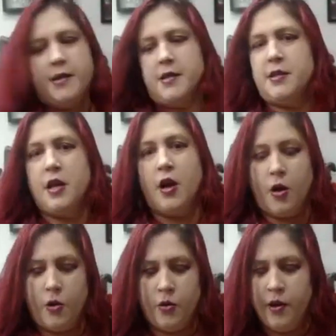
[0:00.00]

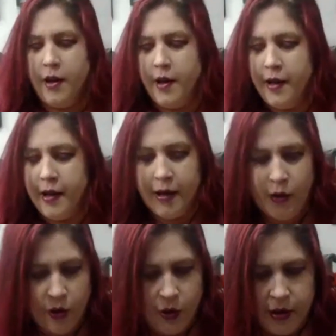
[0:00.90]
So,
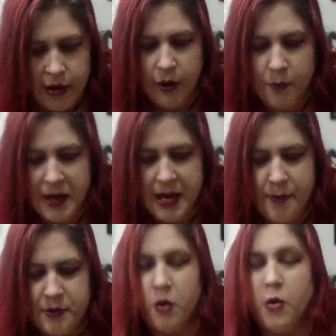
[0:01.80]
you know, being
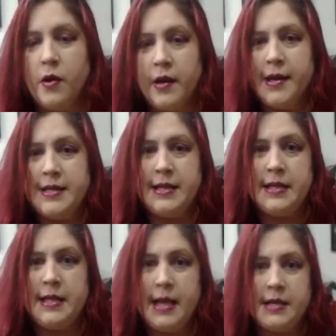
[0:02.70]
able to organize
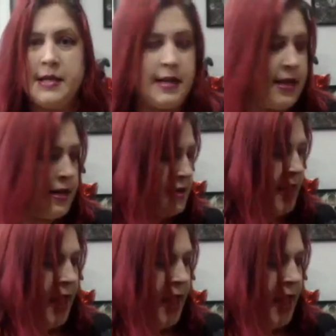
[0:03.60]
things like this